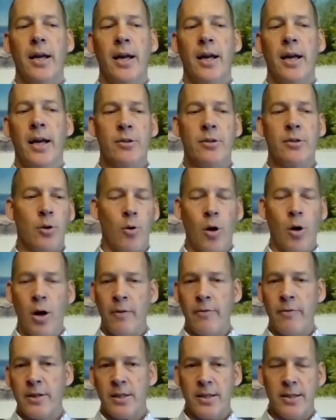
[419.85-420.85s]
And so
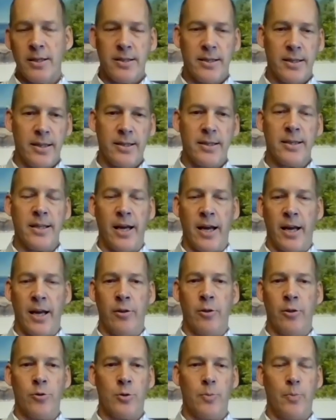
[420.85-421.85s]
obviously since
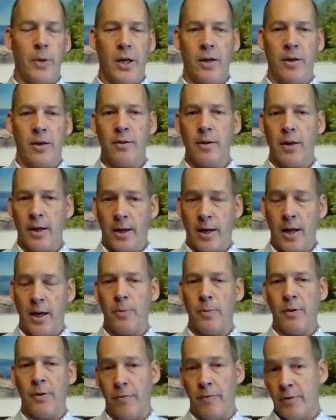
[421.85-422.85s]
then, there's been a
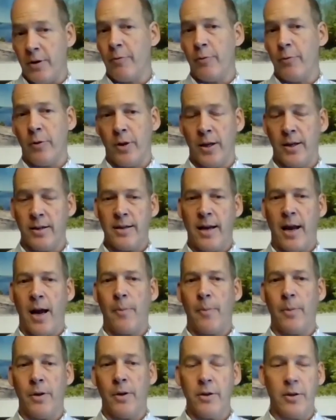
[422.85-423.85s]
couple of different things
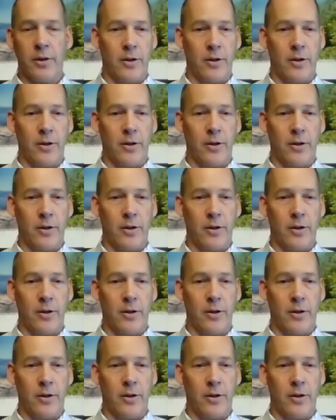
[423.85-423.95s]
happen.